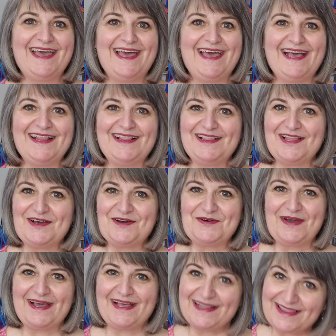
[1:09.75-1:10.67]

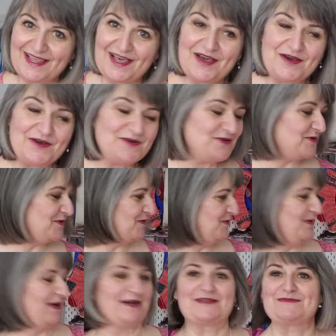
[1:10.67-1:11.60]
Hello, hello,
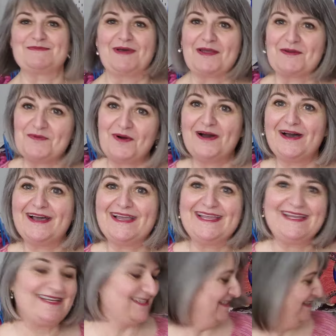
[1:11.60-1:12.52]
where's my
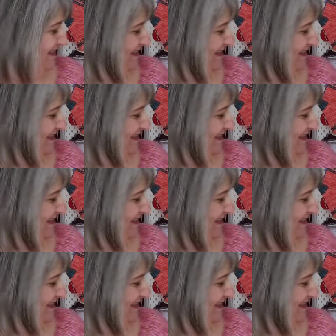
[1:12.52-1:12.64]
wine?